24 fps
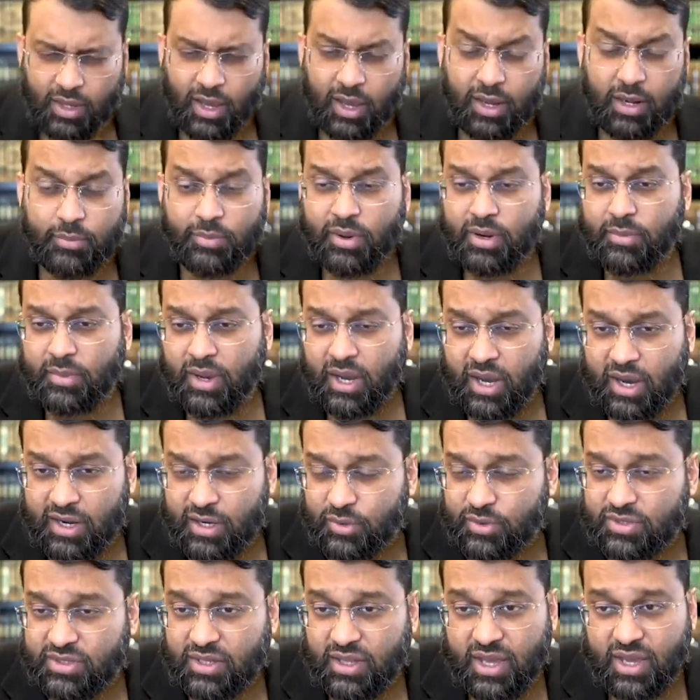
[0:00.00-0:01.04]
al-Barbahari
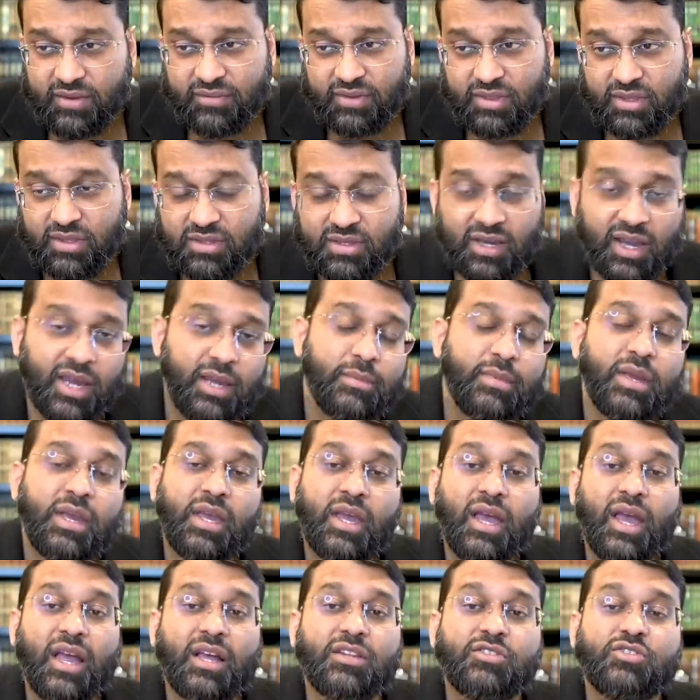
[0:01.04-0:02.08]
was alive at the time,
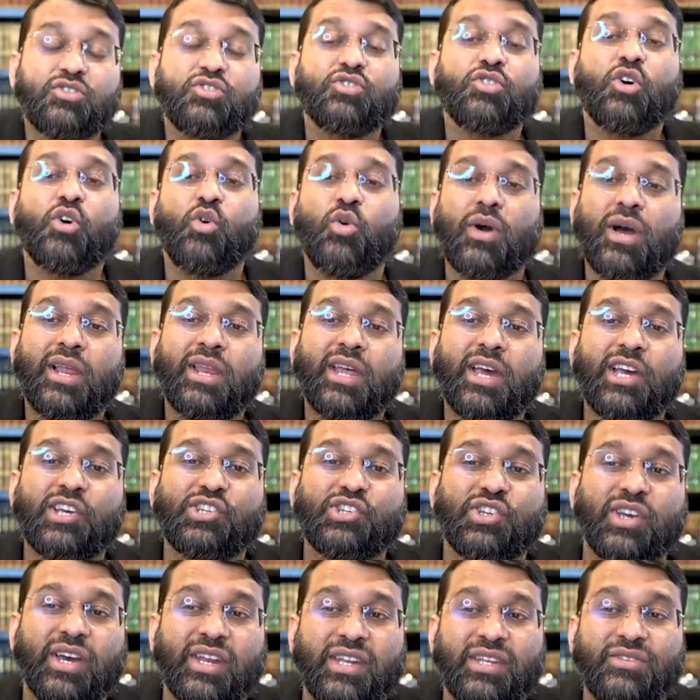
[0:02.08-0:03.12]
and so
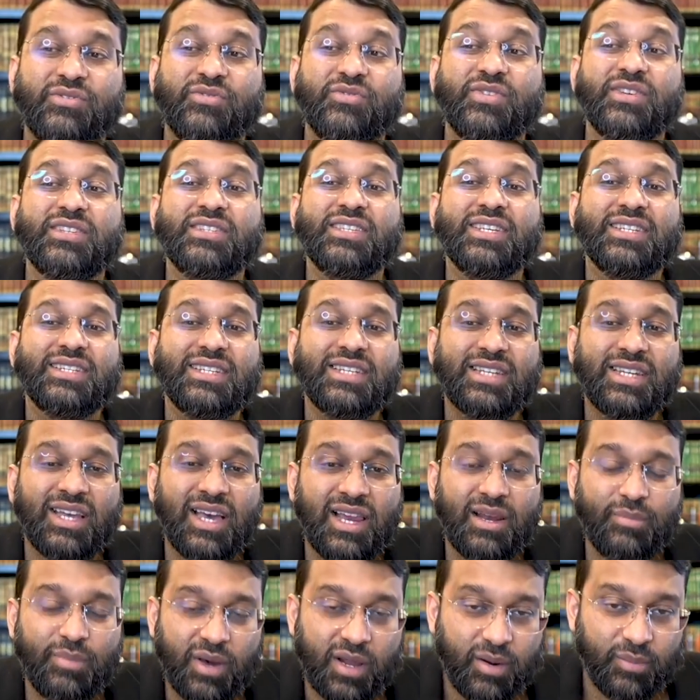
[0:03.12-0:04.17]
Al-Ash'ari visited
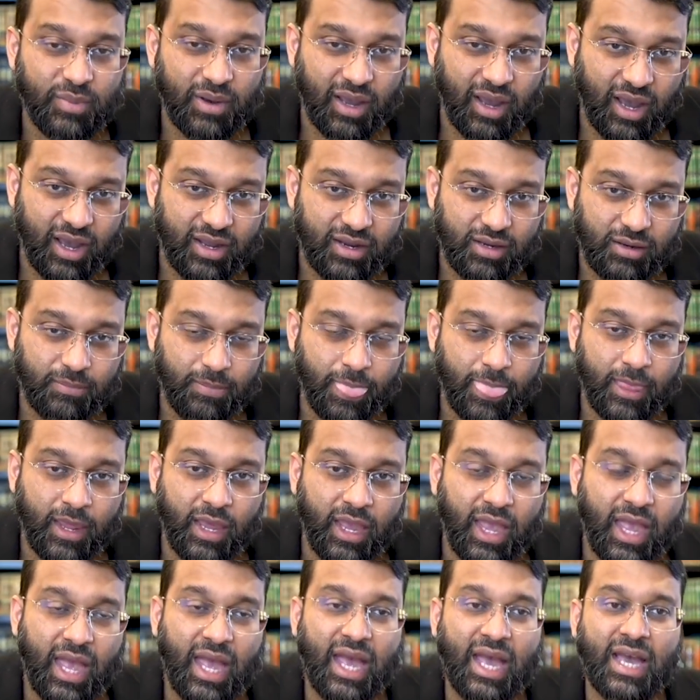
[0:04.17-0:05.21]
al-Barbahari
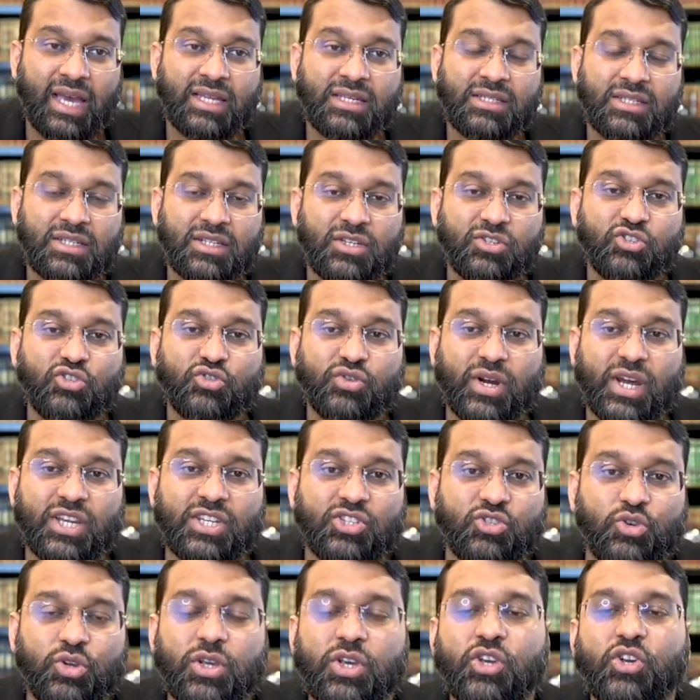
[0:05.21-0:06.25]
and
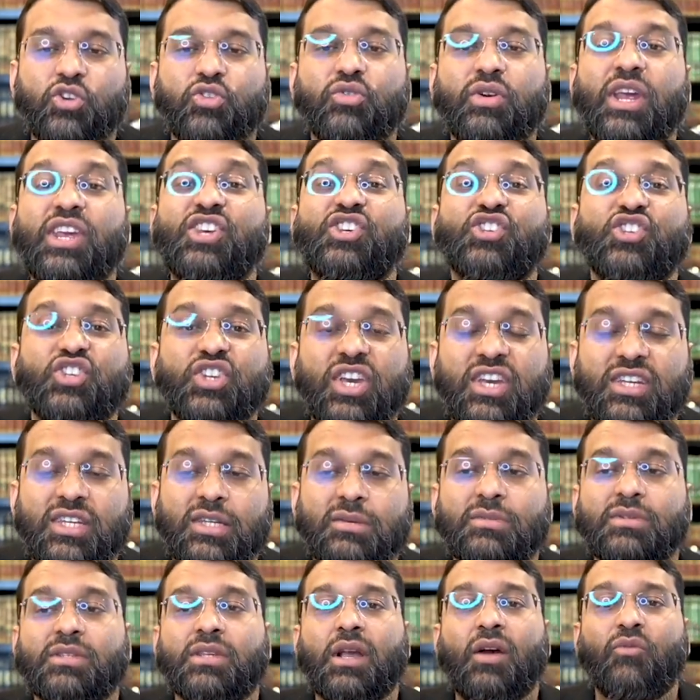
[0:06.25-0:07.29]
tried to ingratiate
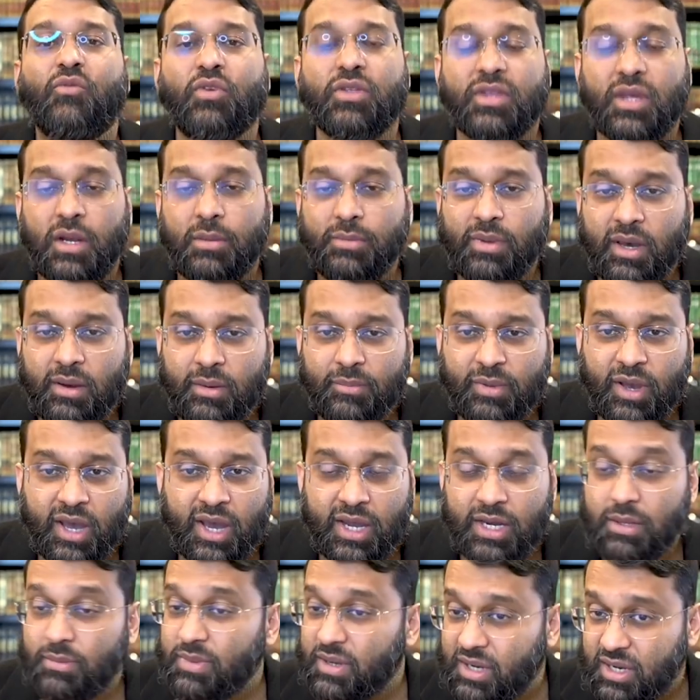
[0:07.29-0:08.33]
himself with
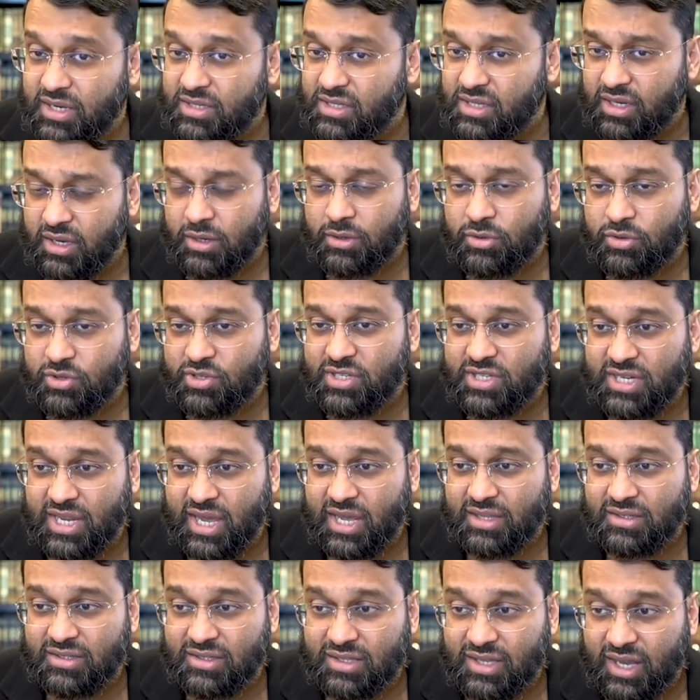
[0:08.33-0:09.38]
al-Barbahari, because he
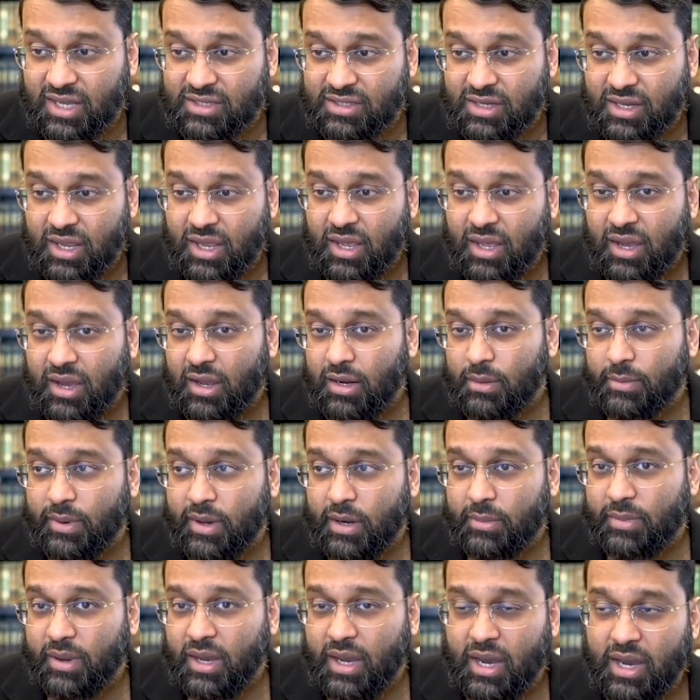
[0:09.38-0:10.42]
understands that
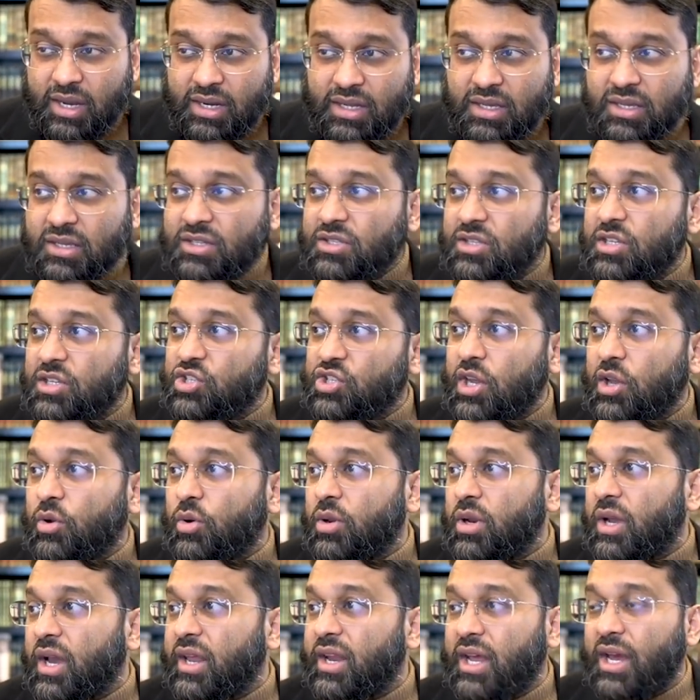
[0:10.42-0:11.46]
al-Barbahari is the Shaykh
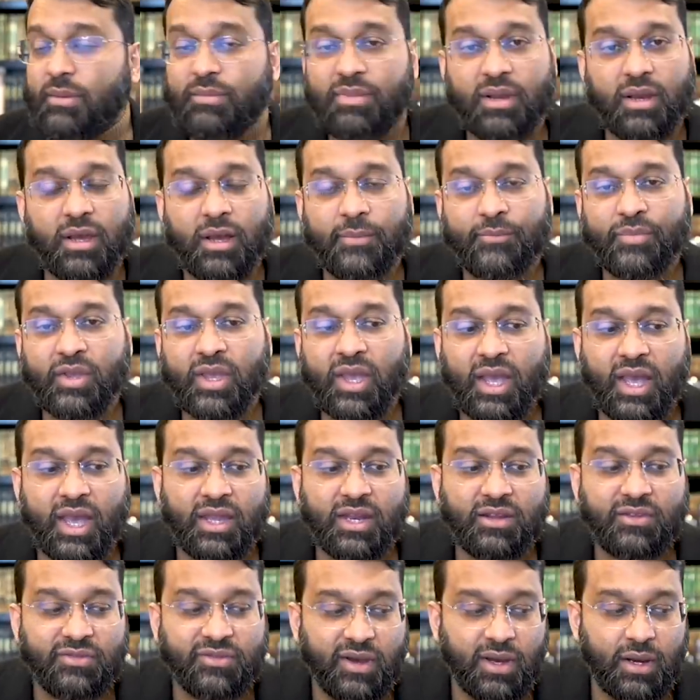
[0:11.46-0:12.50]
al-Hanabila,
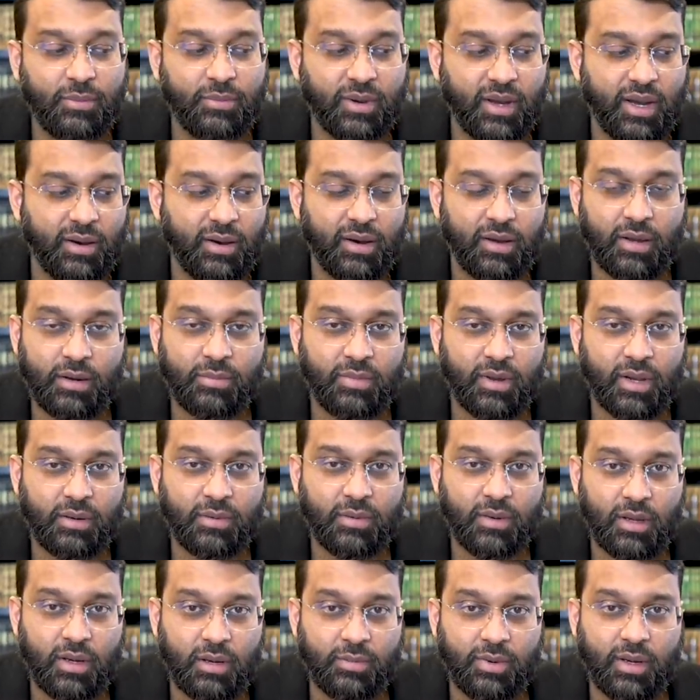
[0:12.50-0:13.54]
and if
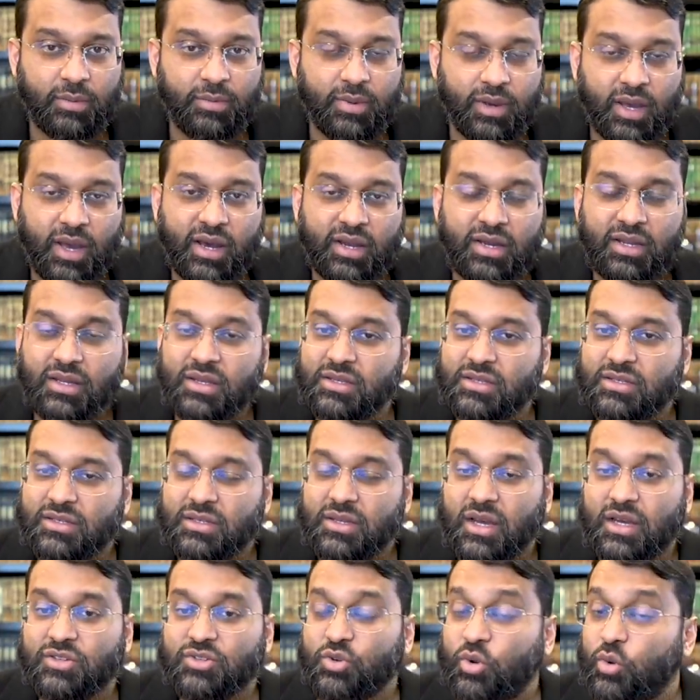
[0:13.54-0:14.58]
al-Barbahari is
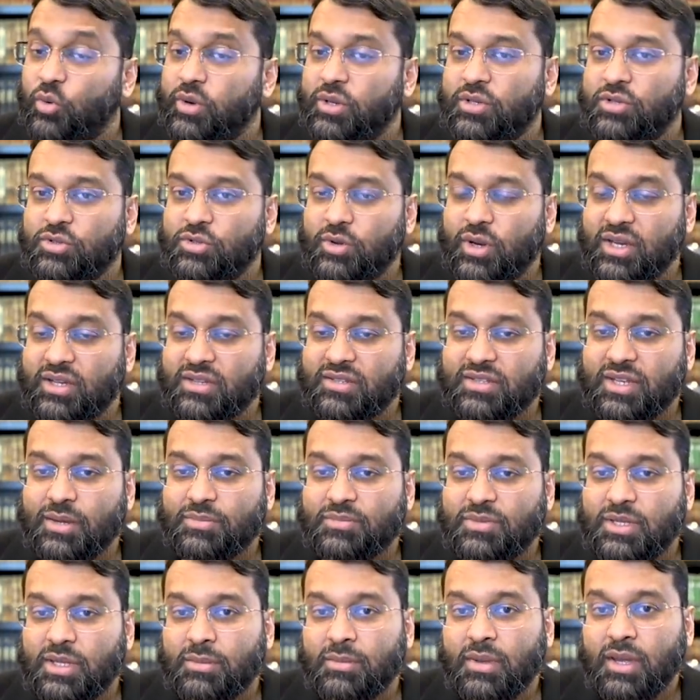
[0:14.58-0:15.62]
not going to
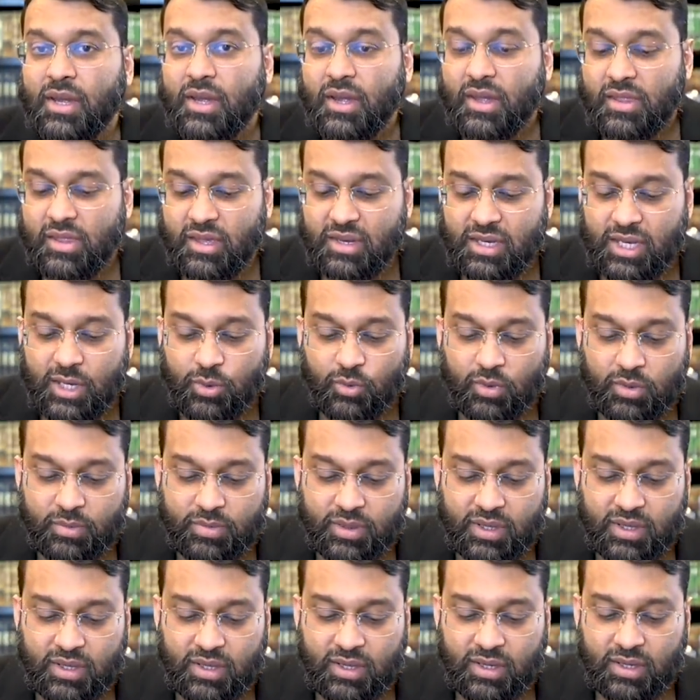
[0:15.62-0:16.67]
accept him, then he will
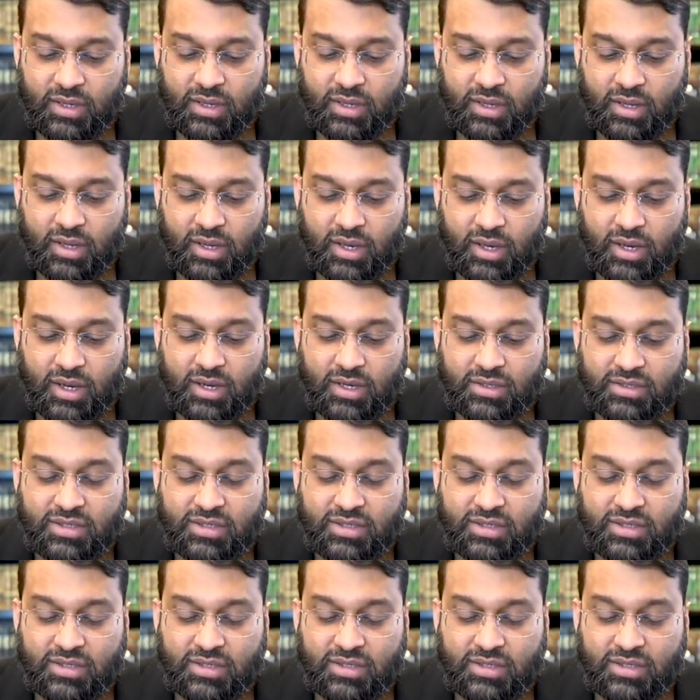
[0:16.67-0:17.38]
be in uh,